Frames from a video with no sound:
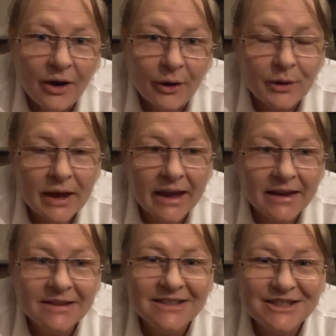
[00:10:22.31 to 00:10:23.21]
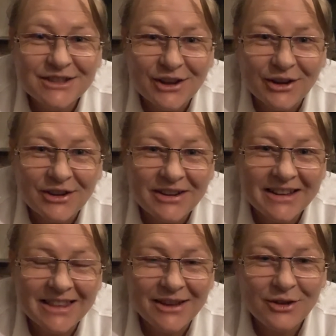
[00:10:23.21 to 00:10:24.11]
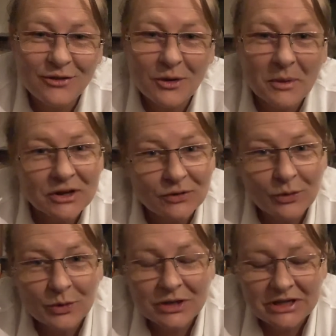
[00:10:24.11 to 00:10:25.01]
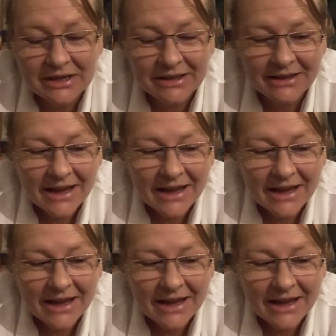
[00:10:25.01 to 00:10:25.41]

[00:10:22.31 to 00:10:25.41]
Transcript: Okay, so thank you very much for watching,